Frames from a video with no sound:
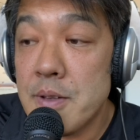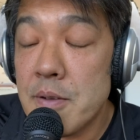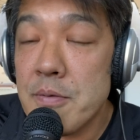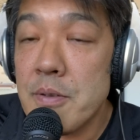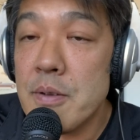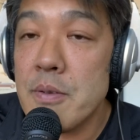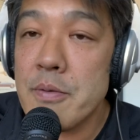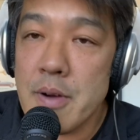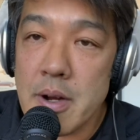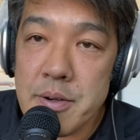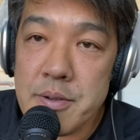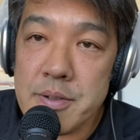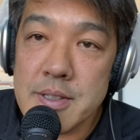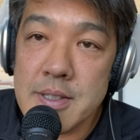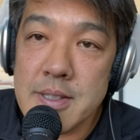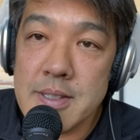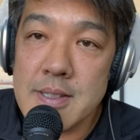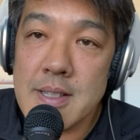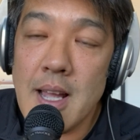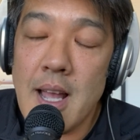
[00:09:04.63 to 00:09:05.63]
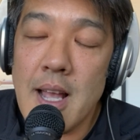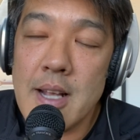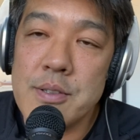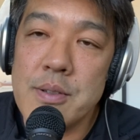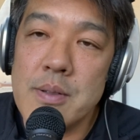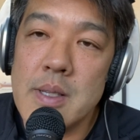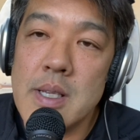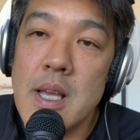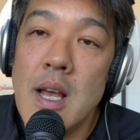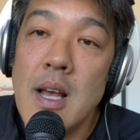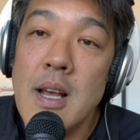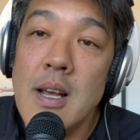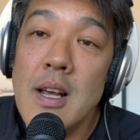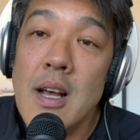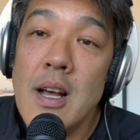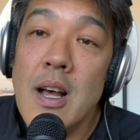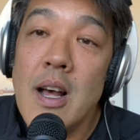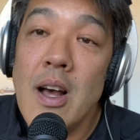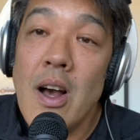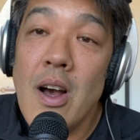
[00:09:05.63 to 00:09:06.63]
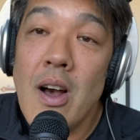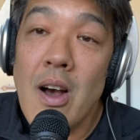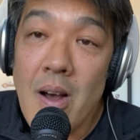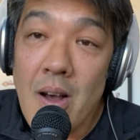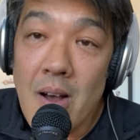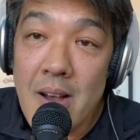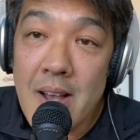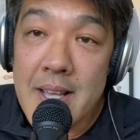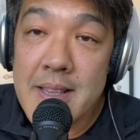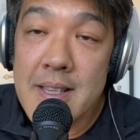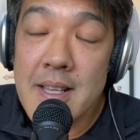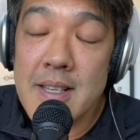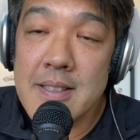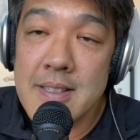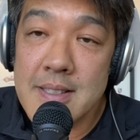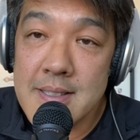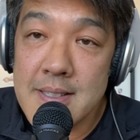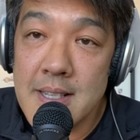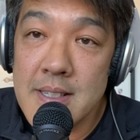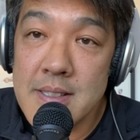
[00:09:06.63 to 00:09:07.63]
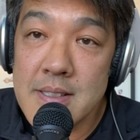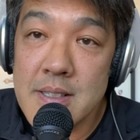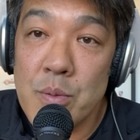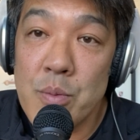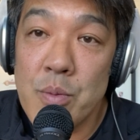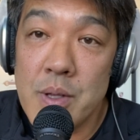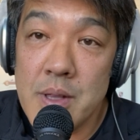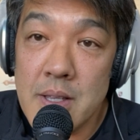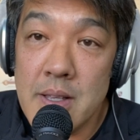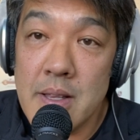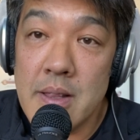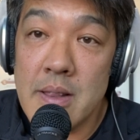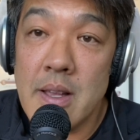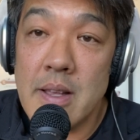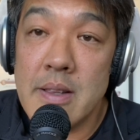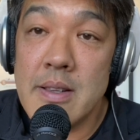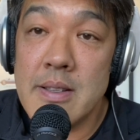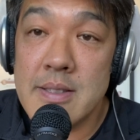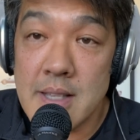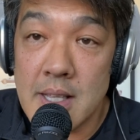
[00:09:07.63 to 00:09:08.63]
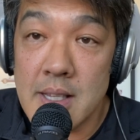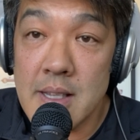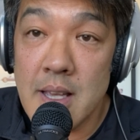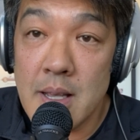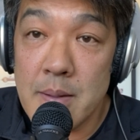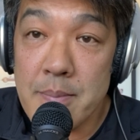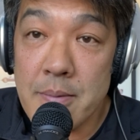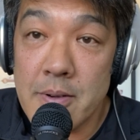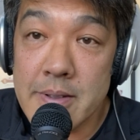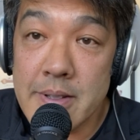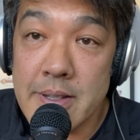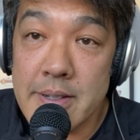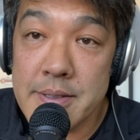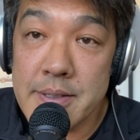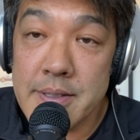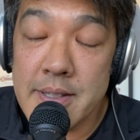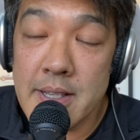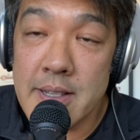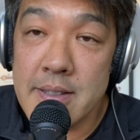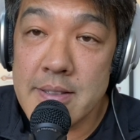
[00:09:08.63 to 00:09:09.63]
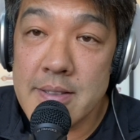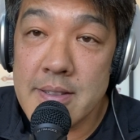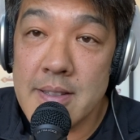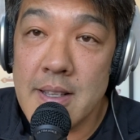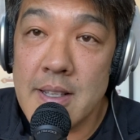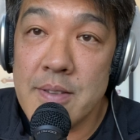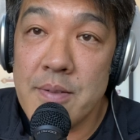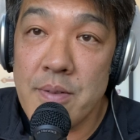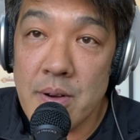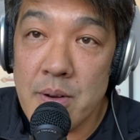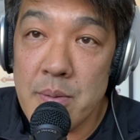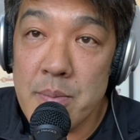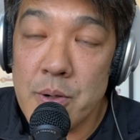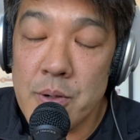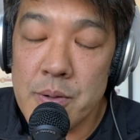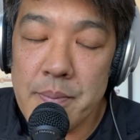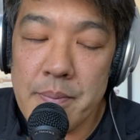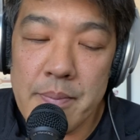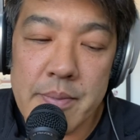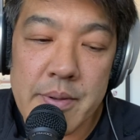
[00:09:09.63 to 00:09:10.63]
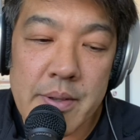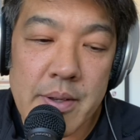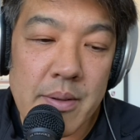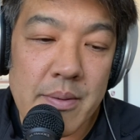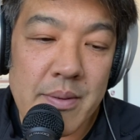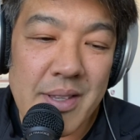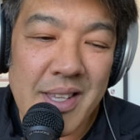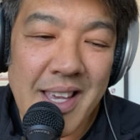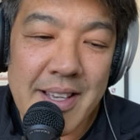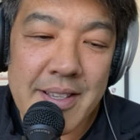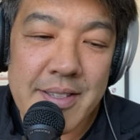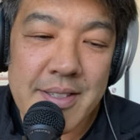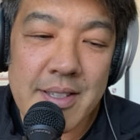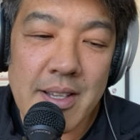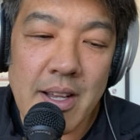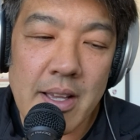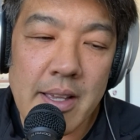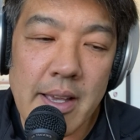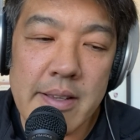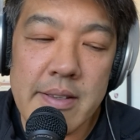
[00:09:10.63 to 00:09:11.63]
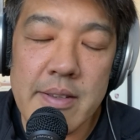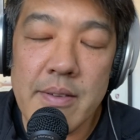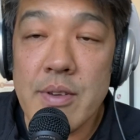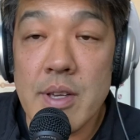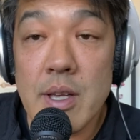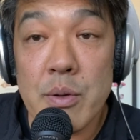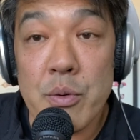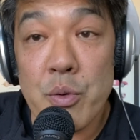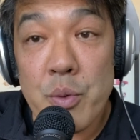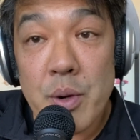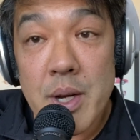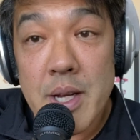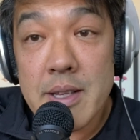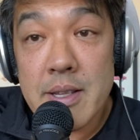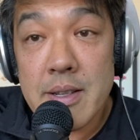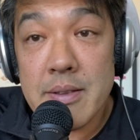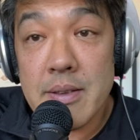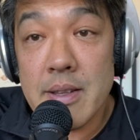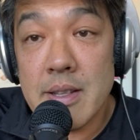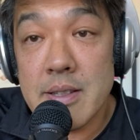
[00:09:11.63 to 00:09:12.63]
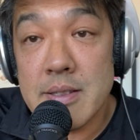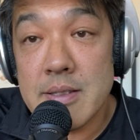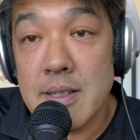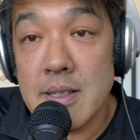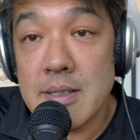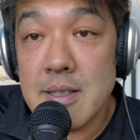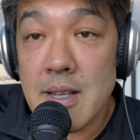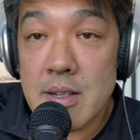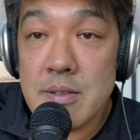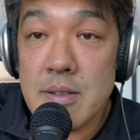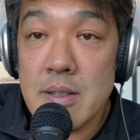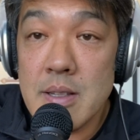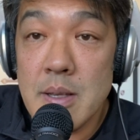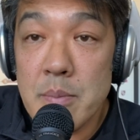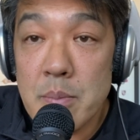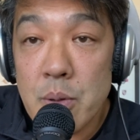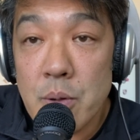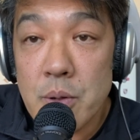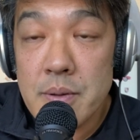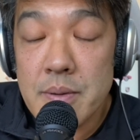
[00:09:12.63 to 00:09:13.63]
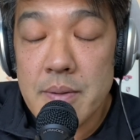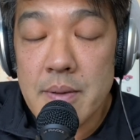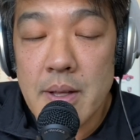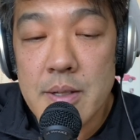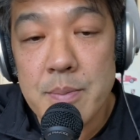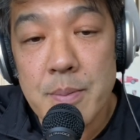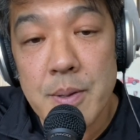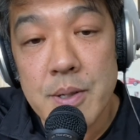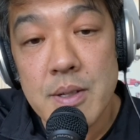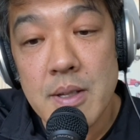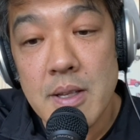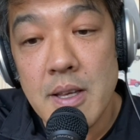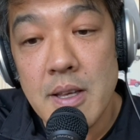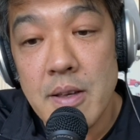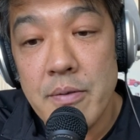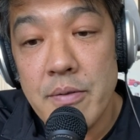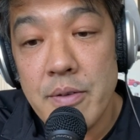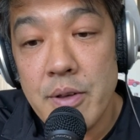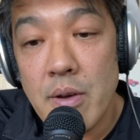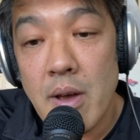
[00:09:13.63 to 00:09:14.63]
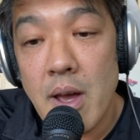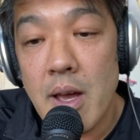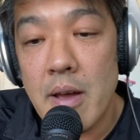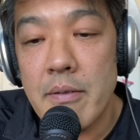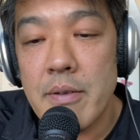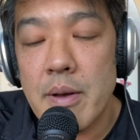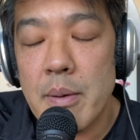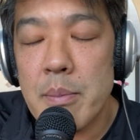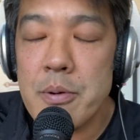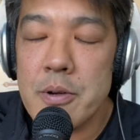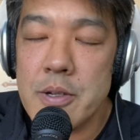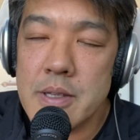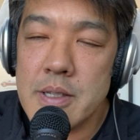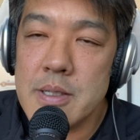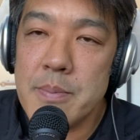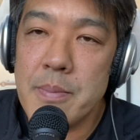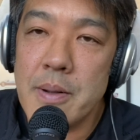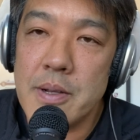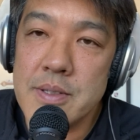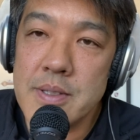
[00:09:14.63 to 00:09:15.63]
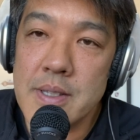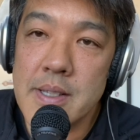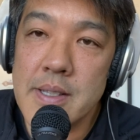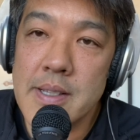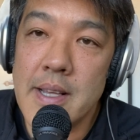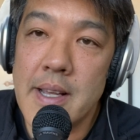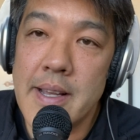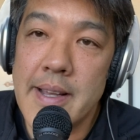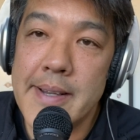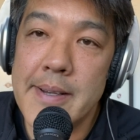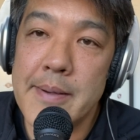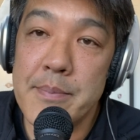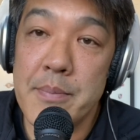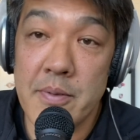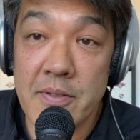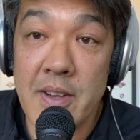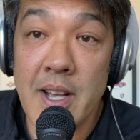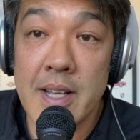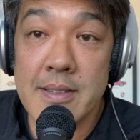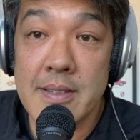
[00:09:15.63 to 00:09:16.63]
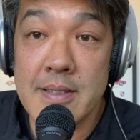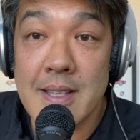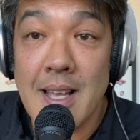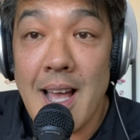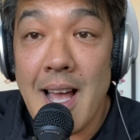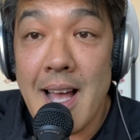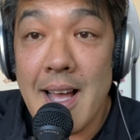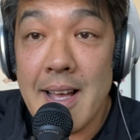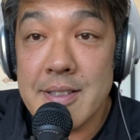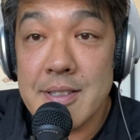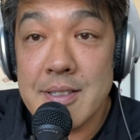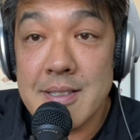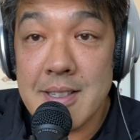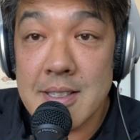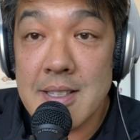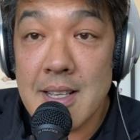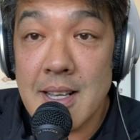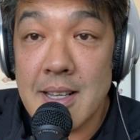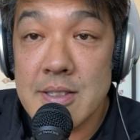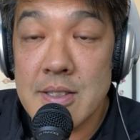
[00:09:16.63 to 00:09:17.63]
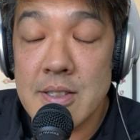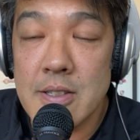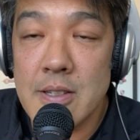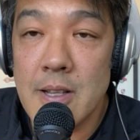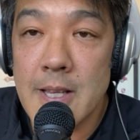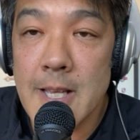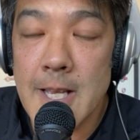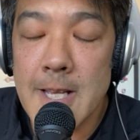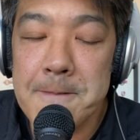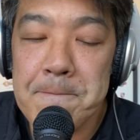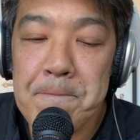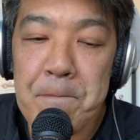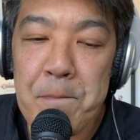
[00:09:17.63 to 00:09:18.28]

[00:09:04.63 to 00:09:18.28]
different fragrances that actually hide the scent within the skincare product. Yeah, so that's very important. So yes, I guess if you can read it, it's, it's actually important, especially if you have predisposing um, factors as discussed earlier.